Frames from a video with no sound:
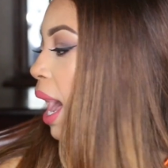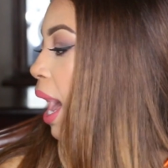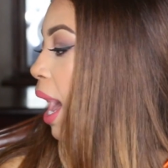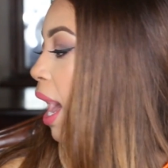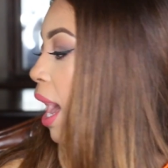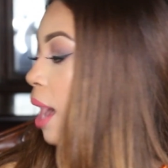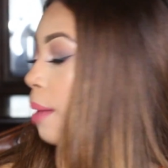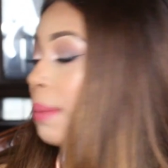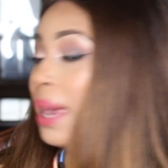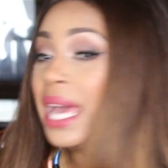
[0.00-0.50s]

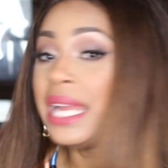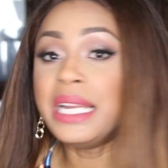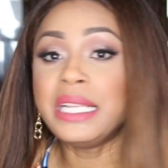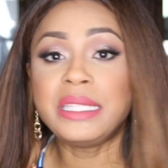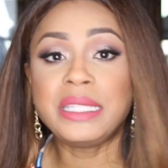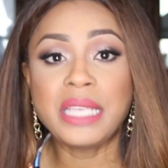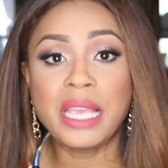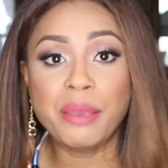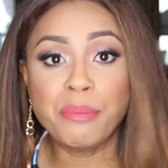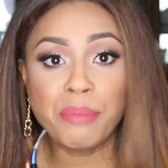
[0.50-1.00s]
And
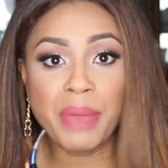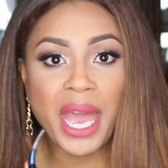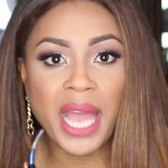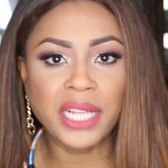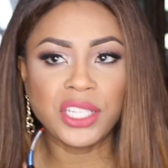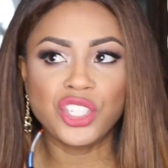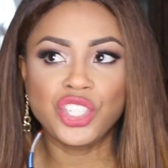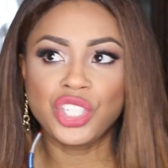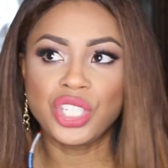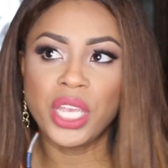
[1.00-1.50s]
it's a
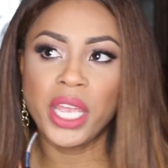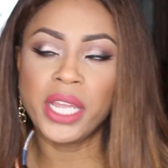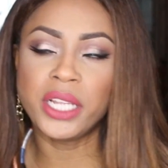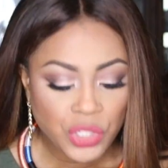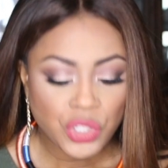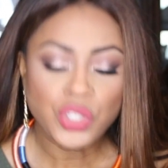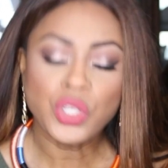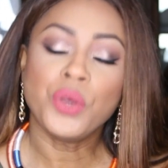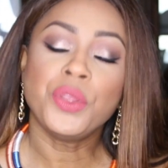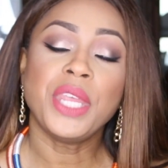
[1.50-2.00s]
matte
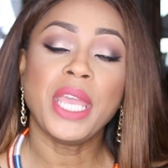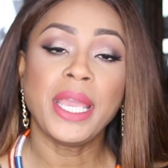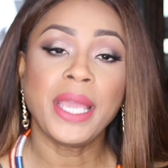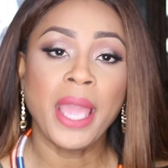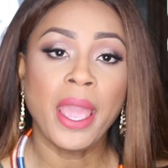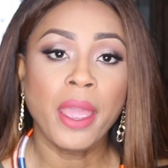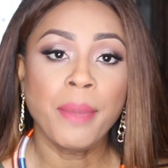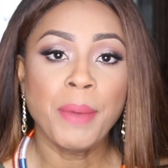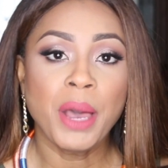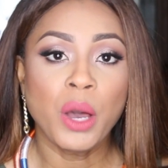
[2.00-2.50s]
shade. So they
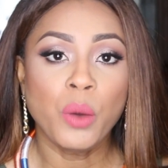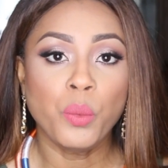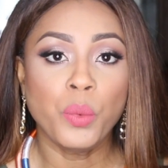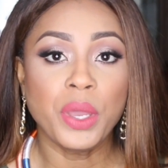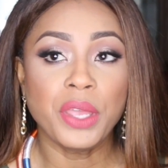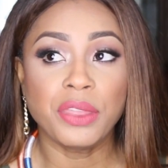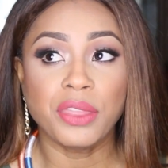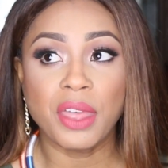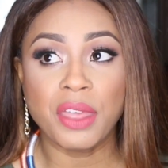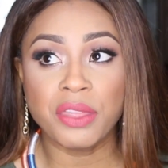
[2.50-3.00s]
came out
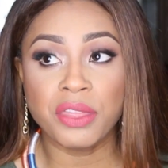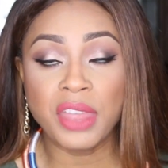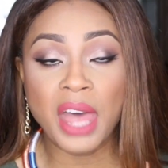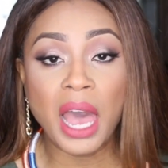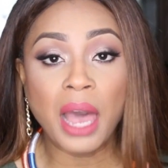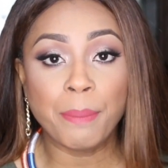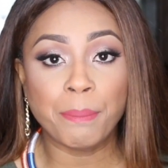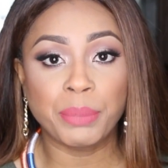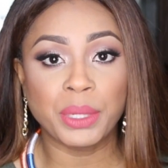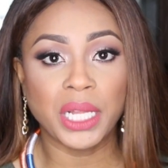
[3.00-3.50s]
with
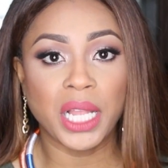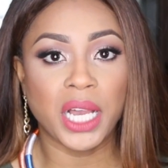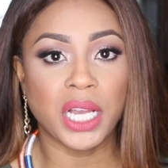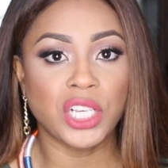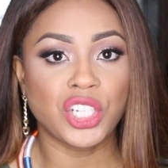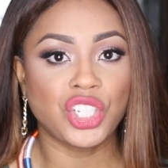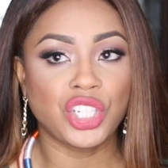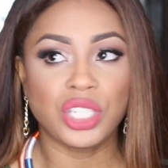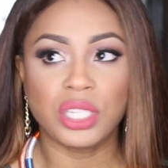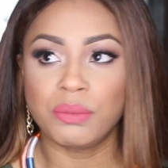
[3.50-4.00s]
that
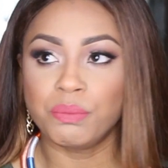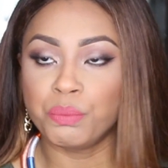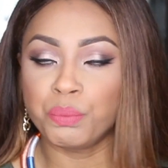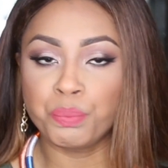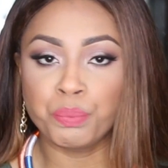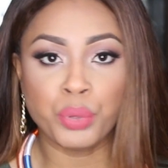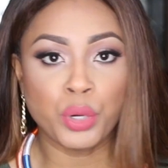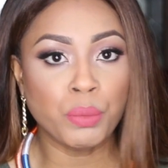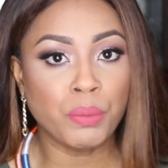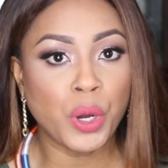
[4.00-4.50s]
blush,
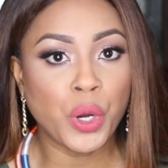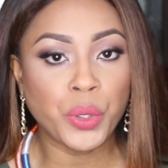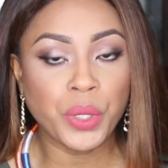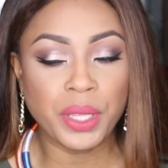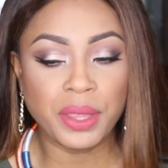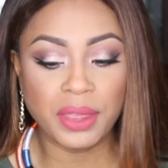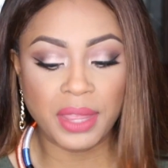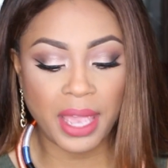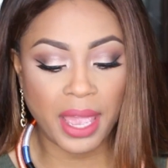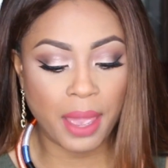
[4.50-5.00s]

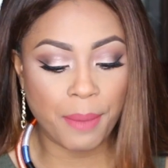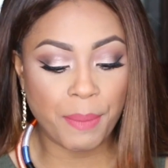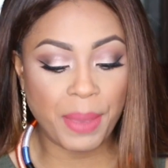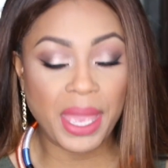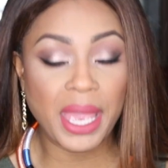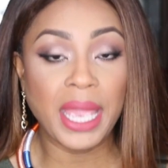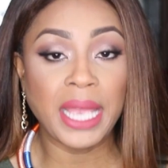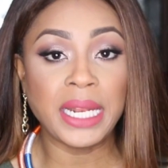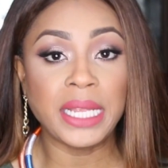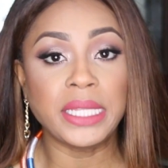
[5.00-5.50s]
promoted them
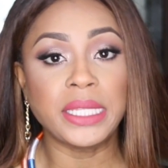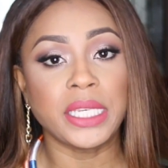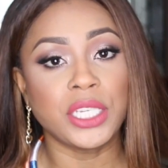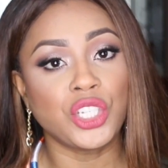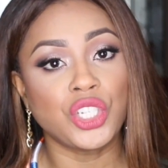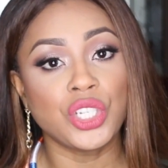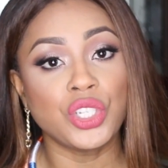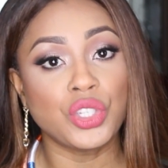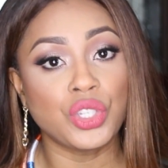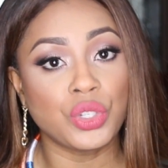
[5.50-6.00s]
in
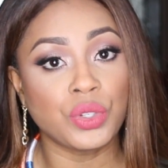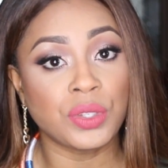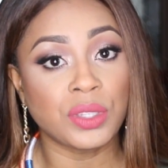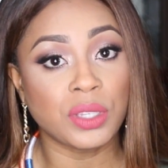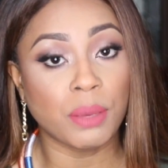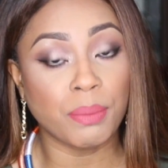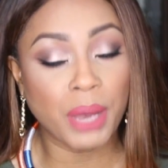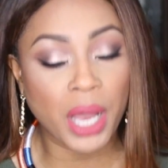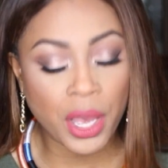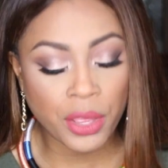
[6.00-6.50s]
addition to
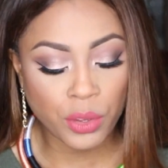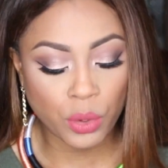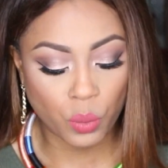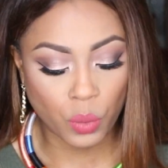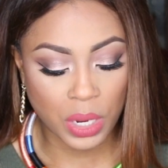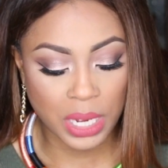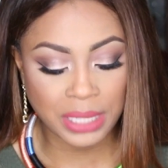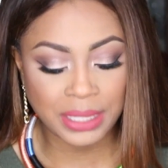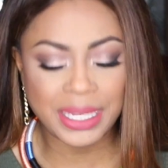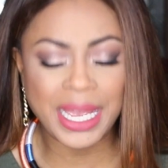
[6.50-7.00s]
some other
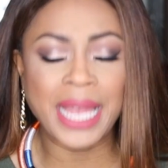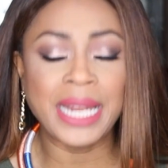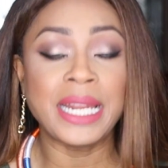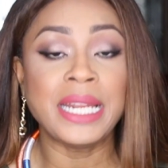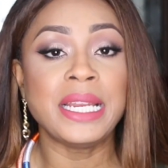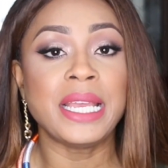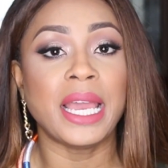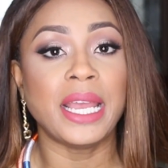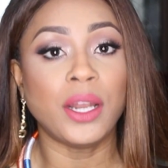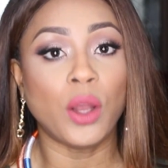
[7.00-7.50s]
ones. I
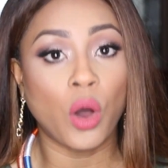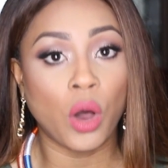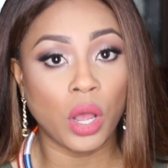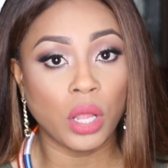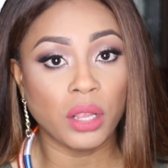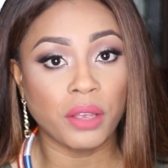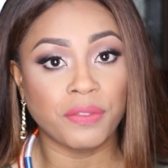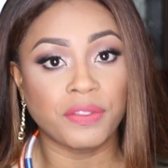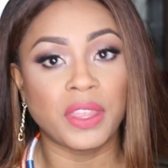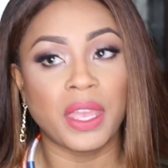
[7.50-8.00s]
didn't get
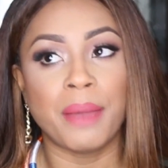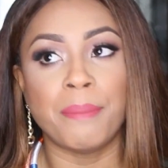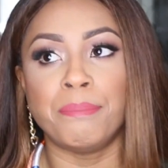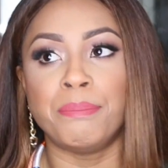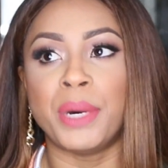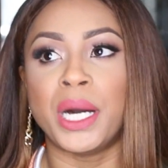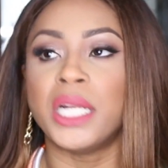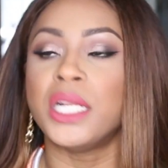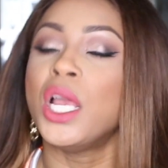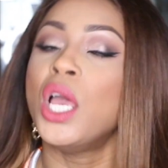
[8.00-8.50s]
all of them,
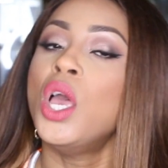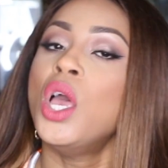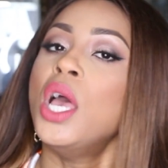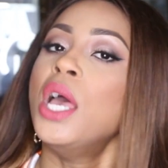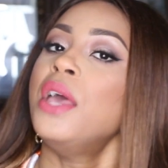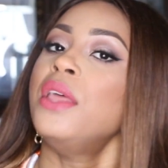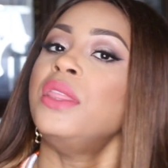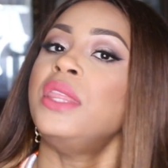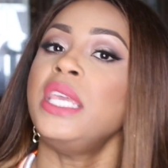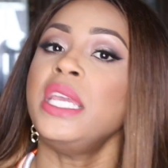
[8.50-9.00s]
but
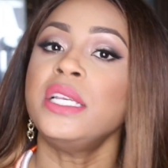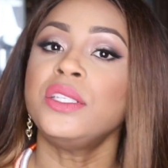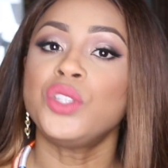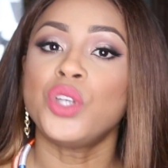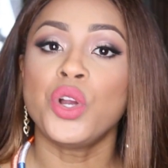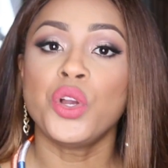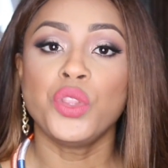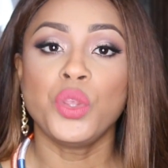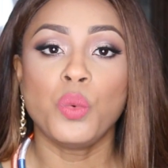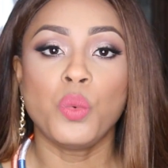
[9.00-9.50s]
these
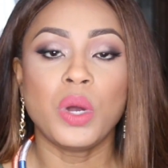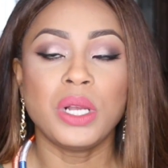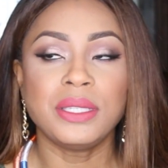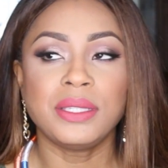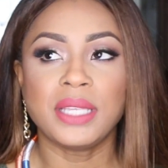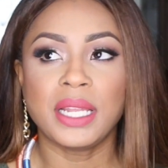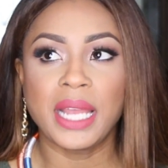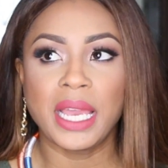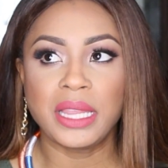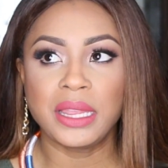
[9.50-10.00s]
are the ones
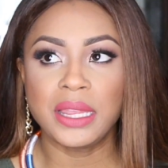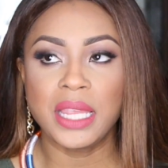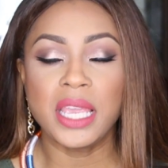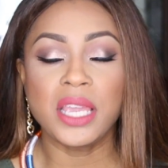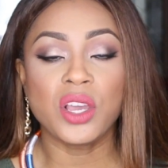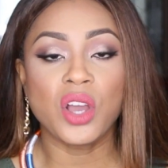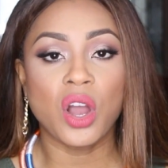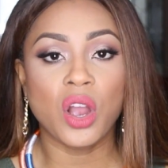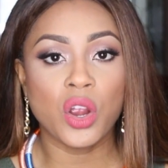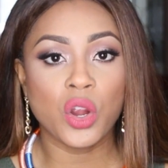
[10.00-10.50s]
that I
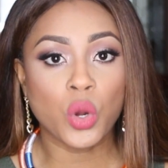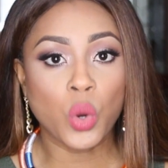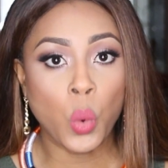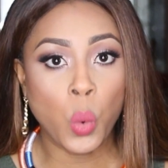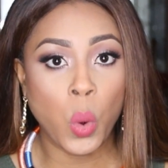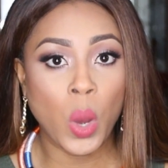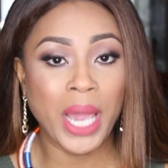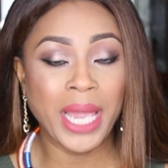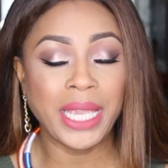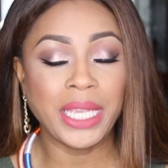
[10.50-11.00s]
think are
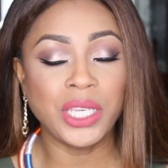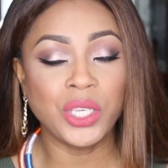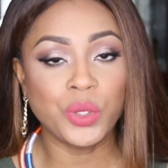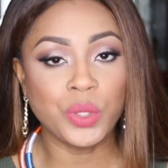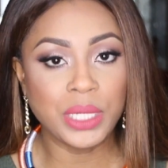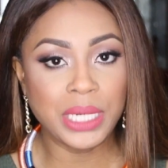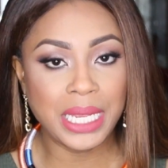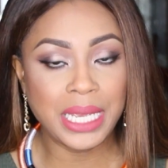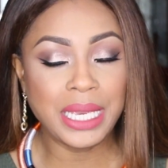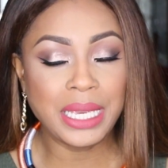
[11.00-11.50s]
quite
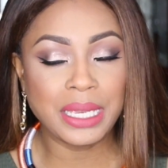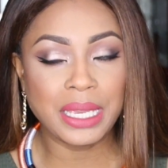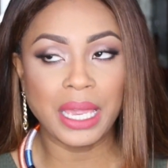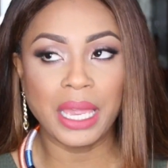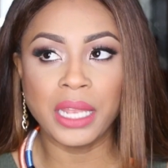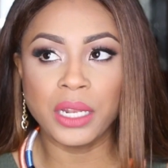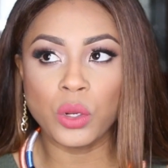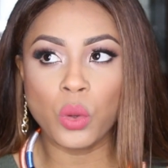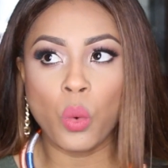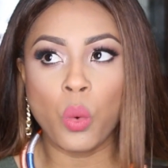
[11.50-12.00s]

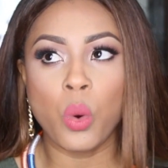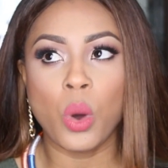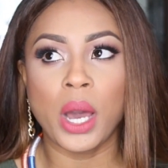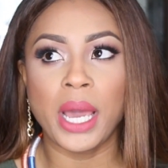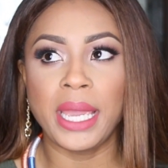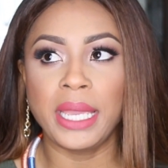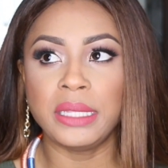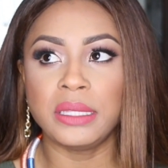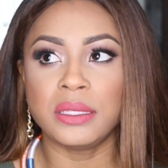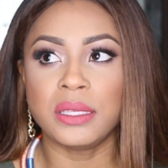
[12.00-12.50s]
unique and
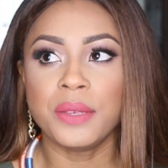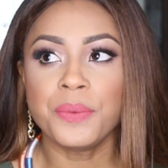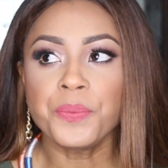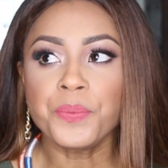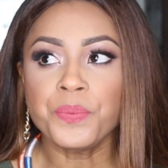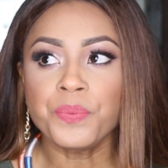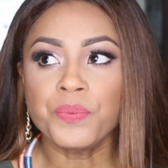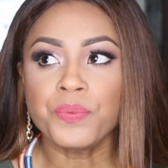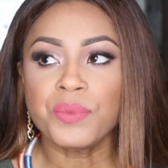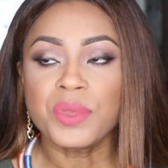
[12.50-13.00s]
quite
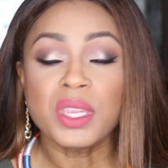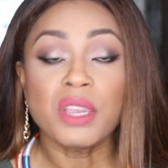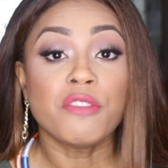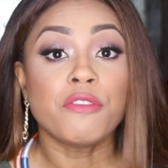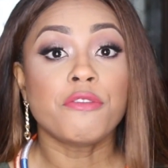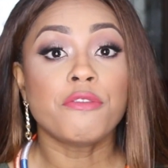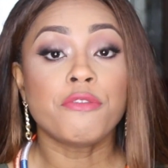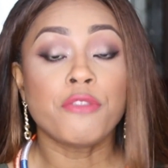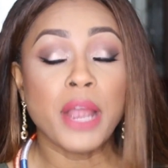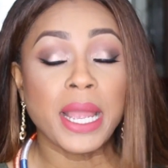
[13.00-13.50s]

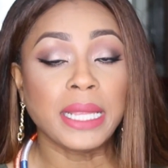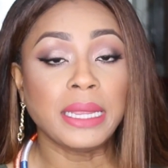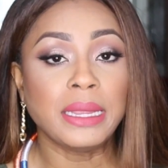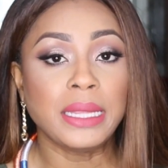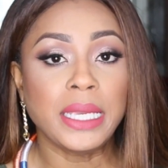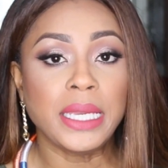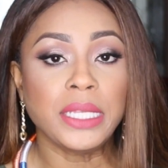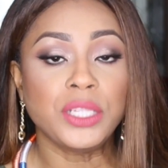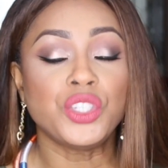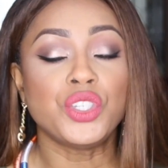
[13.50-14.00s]

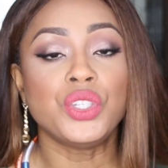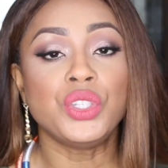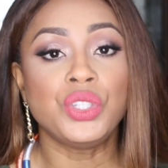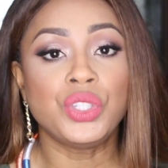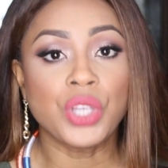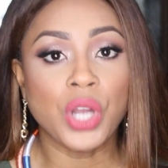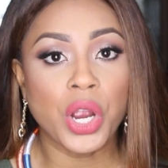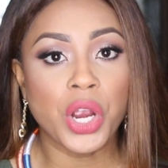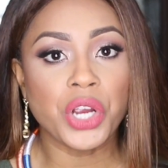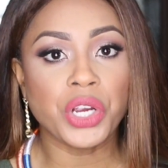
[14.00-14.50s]
friendly to
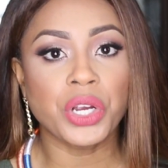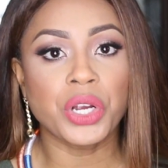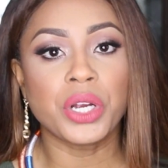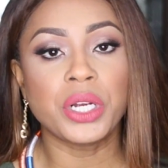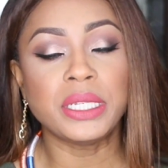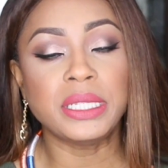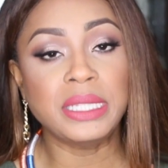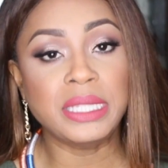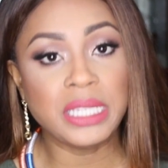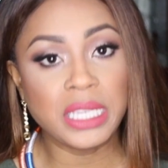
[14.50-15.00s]

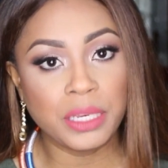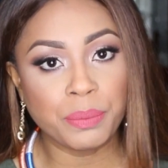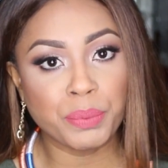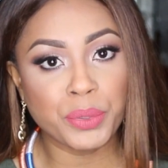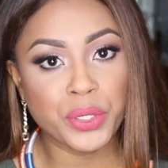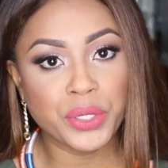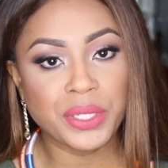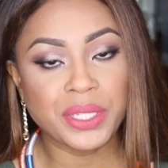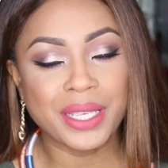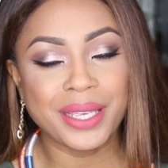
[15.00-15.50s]
darker,
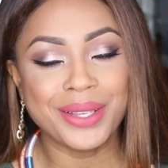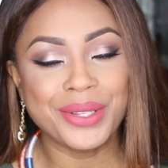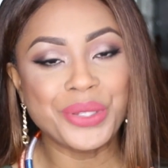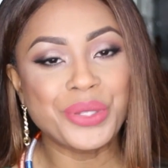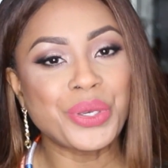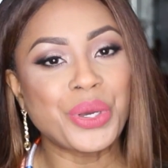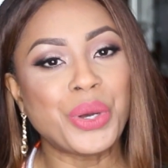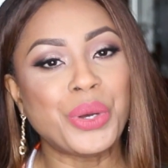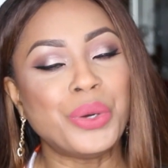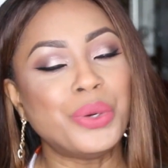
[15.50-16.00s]
deeper skin
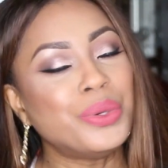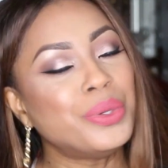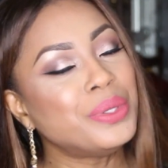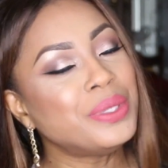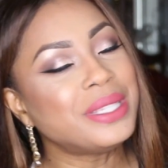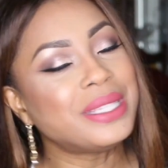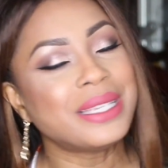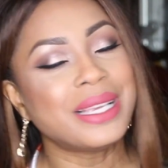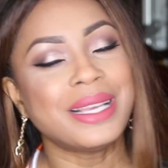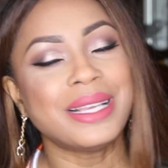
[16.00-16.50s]

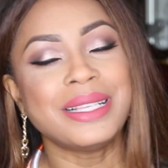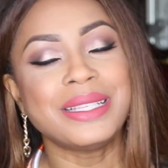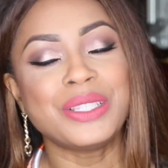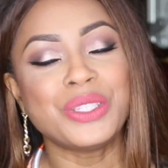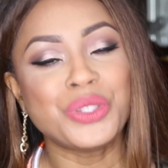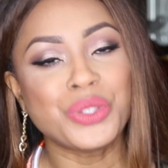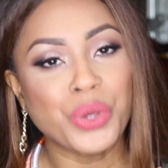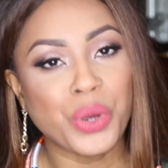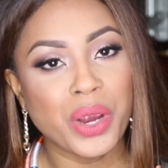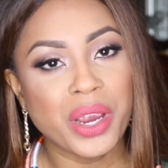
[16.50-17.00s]
tones.
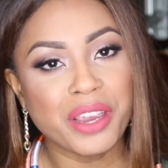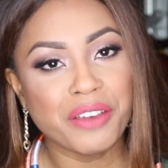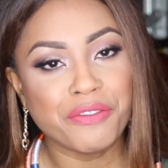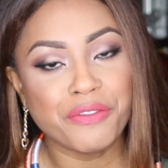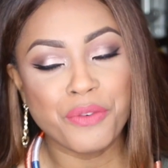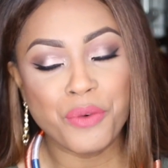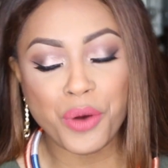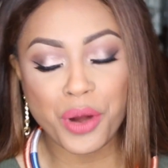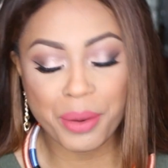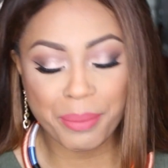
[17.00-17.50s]
Sorry
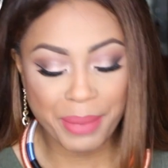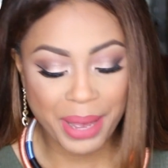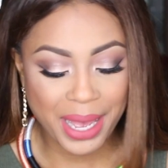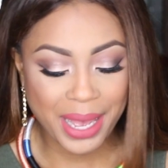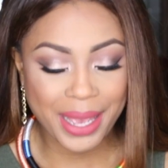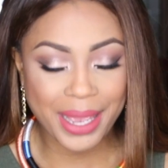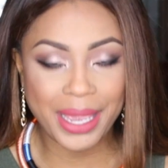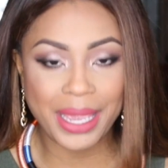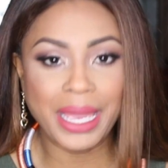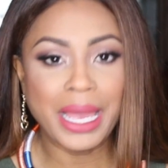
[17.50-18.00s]
for
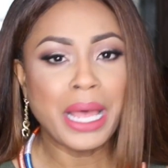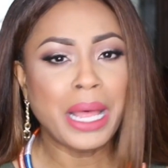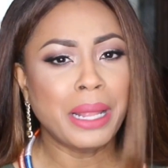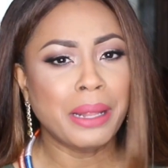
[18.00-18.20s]
my